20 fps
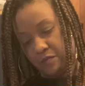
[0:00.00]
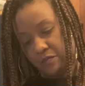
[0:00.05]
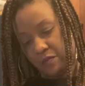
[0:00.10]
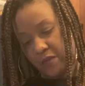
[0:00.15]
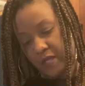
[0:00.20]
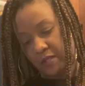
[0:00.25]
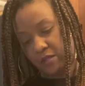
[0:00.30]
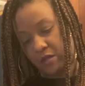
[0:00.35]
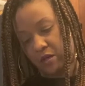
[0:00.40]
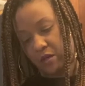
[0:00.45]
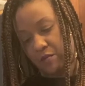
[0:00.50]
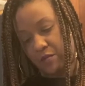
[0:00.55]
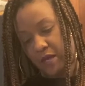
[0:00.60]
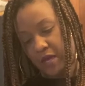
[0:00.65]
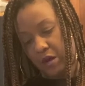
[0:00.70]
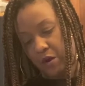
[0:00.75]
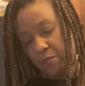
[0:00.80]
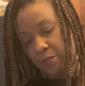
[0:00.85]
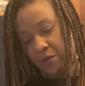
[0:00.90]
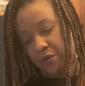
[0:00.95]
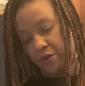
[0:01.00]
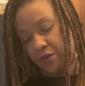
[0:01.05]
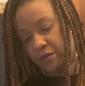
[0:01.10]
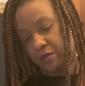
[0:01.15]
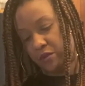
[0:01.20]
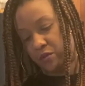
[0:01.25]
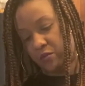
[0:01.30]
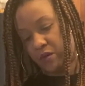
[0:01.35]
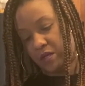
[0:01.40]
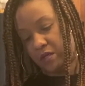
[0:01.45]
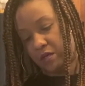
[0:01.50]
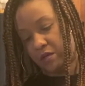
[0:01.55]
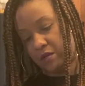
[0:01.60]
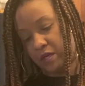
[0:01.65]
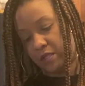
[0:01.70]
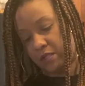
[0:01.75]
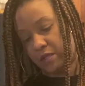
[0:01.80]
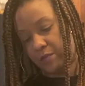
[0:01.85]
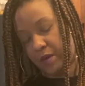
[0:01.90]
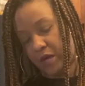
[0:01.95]
That's gonna be our pure sweetener.
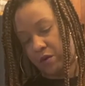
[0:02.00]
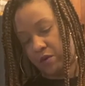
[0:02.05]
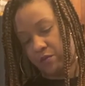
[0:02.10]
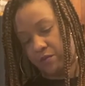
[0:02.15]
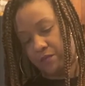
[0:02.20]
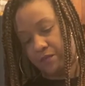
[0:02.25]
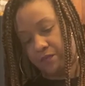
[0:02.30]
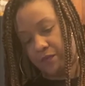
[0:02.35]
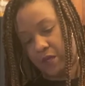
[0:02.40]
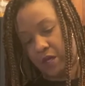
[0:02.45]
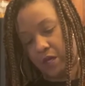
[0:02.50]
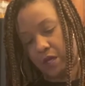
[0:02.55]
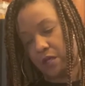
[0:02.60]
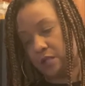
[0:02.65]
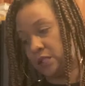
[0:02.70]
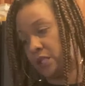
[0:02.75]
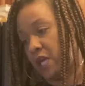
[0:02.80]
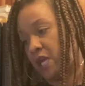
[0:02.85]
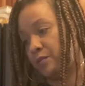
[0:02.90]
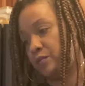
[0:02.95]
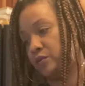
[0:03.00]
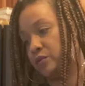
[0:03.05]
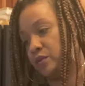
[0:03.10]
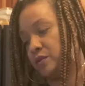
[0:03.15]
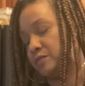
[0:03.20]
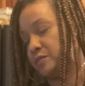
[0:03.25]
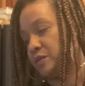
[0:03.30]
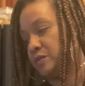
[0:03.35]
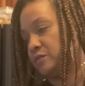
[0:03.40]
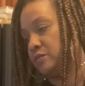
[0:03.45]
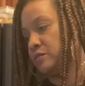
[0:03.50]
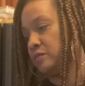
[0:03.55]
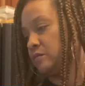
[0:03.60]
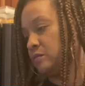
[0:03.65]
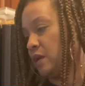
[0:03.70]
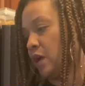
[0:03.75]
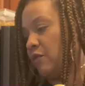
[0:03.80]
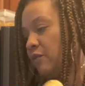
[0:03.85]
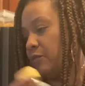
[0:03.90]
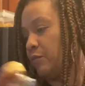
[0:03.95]
That's about a tablespoon
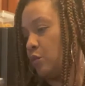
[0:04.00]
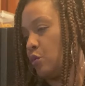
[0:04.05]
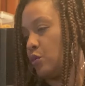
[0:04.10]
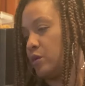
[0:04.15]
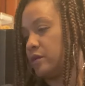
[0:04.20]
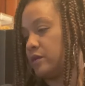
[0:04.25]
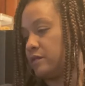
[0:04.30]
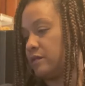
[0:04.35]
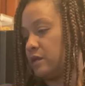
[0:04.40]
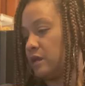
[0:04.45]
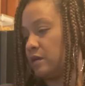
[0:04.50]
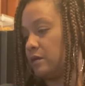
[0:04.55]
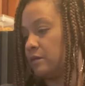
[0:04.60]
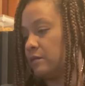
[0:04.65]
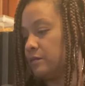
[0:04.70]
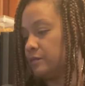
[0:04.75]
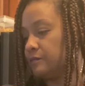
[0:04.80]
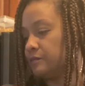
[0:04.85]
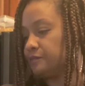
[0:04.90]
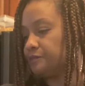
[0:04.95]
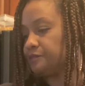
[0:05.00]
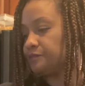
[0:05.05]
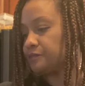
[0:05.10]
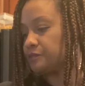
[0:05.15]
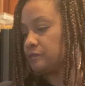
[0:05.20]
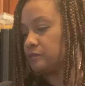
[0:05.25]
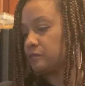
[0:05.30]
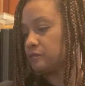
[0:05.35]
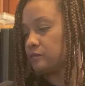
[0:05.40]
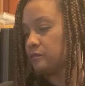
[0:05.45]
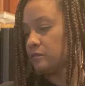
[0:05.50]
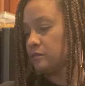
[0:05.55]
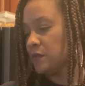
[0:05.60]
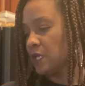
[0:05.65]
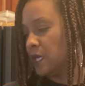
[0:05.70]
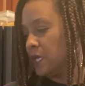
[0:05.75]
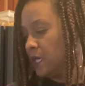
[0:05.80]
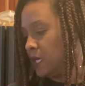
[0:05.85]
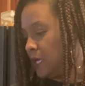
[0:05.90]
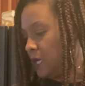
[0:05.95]
I've poured in there.
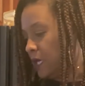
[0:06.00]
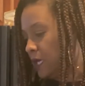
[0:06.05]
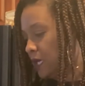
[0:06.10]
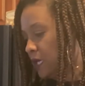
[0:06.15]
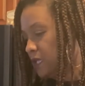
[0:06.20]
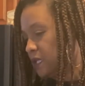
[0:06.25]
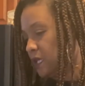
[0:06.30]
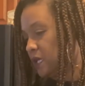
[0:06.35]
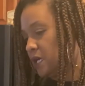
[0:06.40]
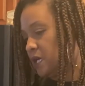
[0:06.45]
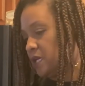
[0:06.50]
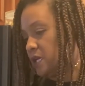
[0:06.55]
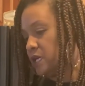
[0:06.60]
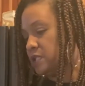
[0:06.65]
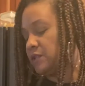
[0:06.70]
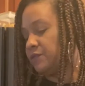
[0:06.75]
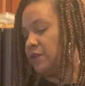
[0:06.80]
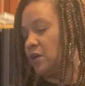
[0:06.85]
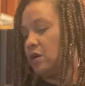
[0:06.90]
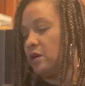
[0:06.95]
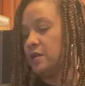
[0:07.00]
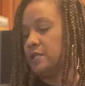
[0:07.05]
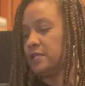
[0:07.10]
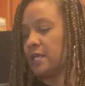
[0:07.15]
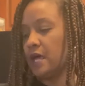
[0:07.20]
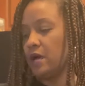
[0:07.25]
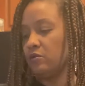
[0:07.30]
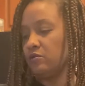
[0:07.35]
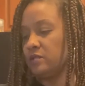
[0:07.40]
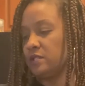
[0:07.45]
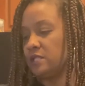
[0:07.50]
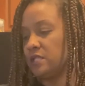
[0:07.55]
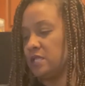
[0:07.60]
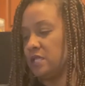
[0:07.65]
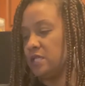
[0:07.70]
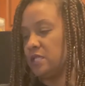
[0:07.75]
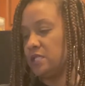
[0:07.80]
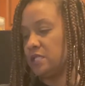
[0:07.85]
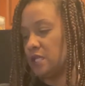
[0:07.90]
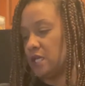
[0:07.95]
And then as far as our
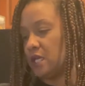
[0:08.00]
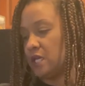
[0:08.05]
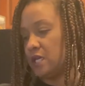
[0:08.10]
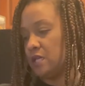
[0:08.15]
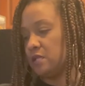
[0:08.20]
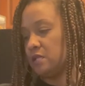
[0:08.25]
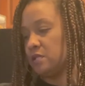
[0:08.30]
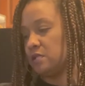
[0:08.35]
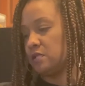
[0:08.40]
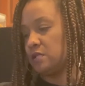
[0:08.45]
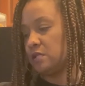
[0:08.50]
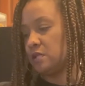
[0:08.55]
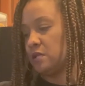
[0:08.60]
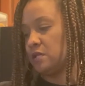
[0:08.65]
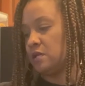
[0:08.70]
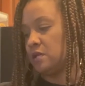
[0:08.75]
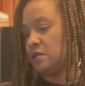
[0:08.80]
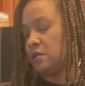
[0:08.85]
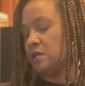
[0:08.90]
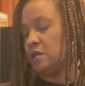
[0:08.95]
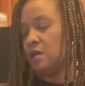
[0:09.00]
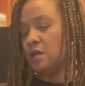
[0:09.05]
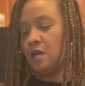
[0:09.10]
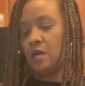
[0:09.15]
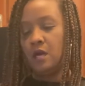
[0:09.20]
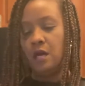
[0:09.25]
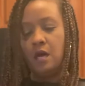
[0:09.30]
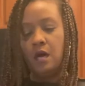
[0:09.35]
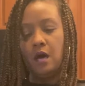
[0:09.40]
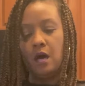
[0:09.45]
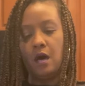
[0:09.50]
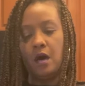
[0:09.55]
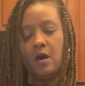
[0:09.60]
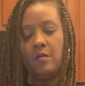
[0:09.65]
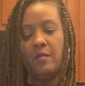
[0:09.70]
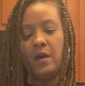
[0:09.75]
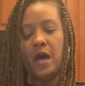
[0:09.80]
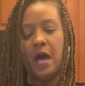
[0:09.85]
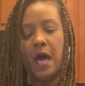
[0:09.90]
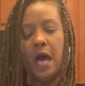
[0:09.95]
seasonings,
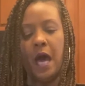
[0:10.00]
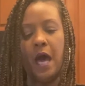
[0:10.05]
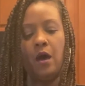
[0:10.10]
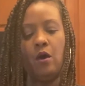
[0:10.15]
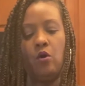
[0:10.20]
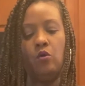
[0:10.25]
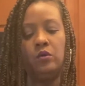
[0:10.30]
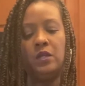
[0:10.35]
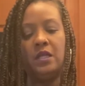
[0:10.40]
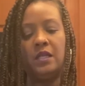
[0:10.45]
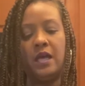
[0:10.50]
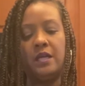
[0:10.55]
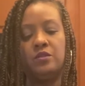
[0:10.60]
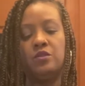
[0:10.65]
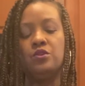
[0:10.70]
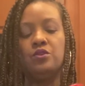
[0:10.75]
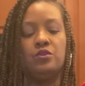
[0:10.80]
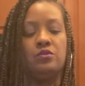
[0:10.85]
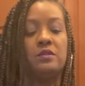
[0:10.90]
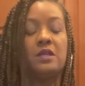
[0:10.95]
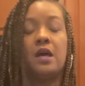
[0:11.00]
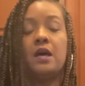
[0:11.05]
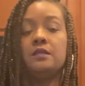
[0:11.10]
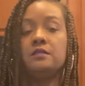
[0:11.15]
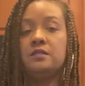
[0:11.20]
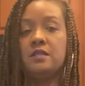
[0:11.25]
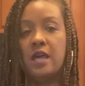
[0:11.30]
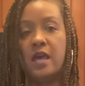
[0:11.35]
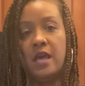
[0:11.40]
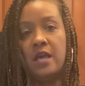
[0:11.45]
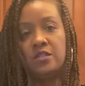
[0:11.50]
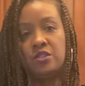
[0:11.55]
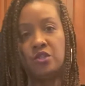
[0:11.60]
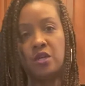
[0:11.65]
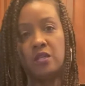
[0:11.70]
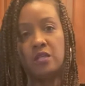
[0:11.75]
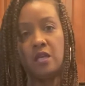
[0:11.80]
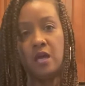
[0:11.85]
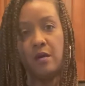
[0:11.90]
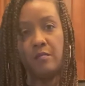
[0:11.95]
I only like to use a dash
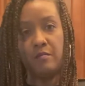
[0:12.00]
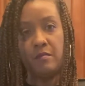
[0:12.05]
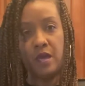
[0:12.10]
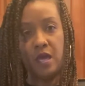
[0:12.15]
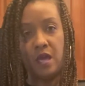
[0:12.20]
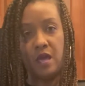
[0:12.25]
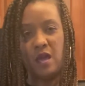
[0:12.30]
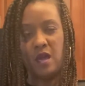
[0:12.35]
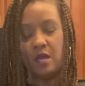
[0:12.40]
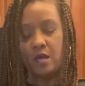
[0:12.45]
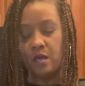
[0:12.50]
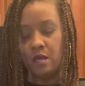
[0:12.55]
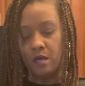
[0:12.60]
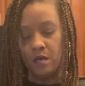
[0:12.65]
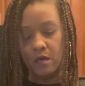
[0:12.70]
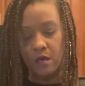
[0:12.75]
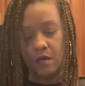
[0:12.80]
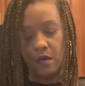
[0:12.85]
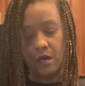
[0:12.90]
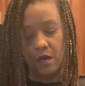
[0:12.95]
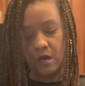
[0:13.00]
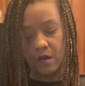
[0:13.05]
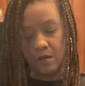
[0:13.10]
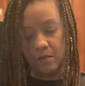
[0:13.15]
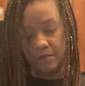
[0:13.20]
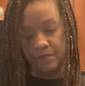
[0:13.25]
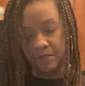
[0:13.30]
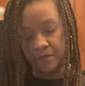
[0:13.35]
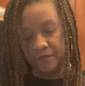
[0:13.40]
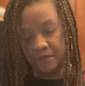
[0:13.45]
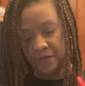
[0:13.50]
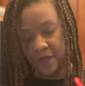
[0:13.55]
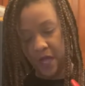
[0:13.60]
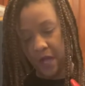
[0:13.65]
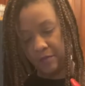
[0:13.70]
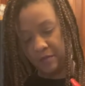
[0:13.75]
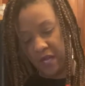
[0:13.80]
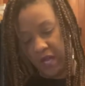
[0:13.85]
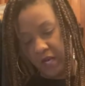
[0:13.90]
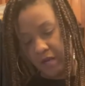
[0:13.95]
of nutmeg.
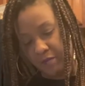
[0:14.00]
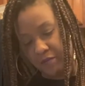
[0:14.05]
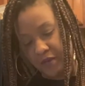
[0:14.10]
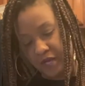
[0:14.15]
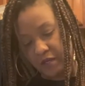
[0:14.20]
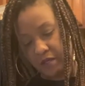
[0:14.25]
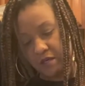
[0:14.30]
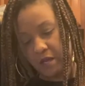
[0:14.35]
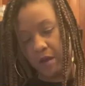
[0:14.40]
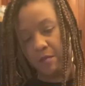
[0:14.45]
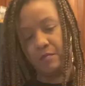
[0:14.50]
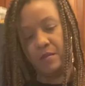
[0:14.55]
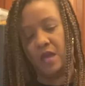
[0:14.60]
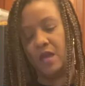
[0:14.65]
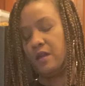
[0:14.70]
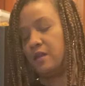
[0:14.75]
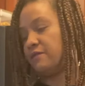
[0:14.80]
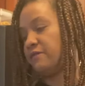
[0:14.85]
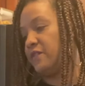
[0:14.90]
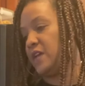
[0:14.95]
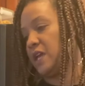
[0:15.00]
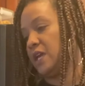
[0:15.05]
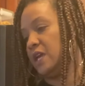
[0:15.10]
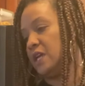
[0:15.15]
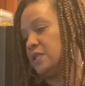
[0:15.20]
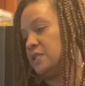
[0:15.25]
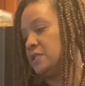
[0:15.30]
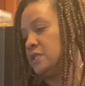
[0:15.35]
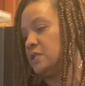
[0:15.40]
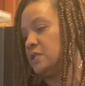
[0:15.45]
I'm not a big nutmeg fan.